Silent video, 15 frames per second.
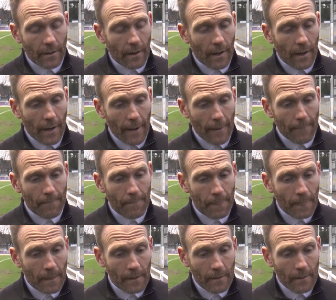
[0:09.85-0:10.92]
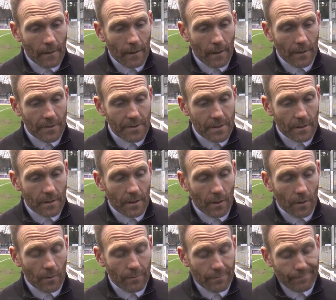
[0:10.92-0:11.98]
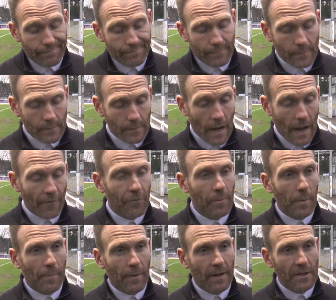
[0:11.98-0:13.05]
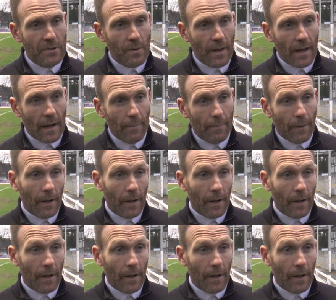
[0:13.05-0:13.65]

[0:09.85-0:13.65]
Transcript: And, you know, I have to be pleased with that.